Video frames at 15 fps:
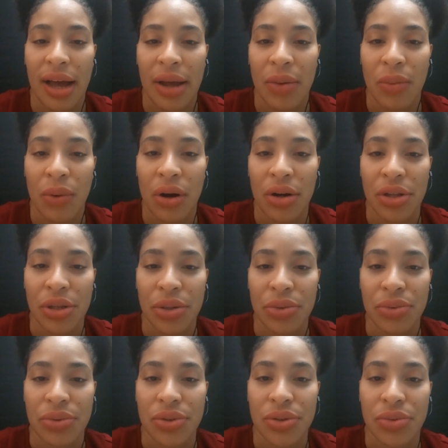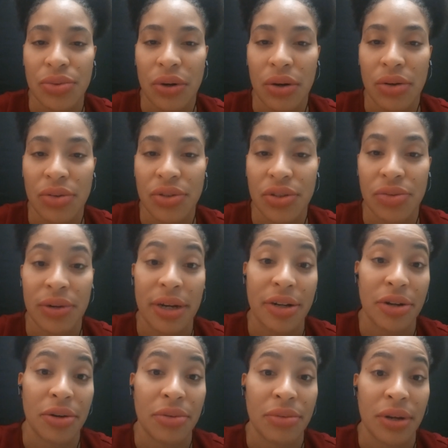I want you to also
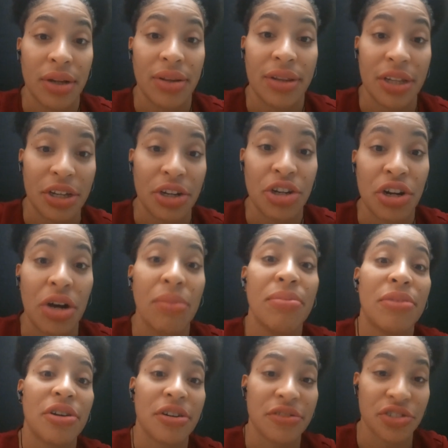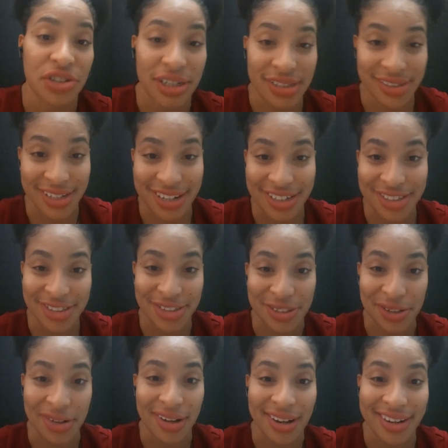write down the number of transactions
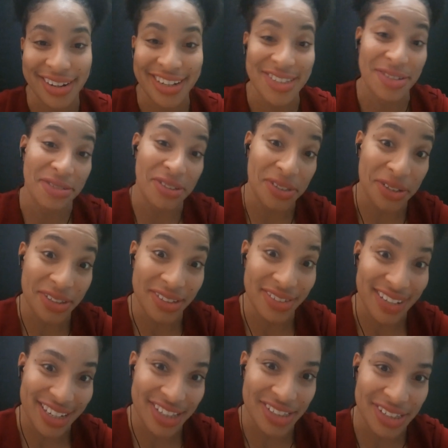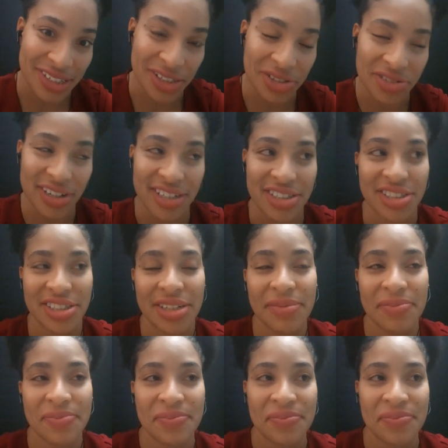you got as a result of that sales strategy.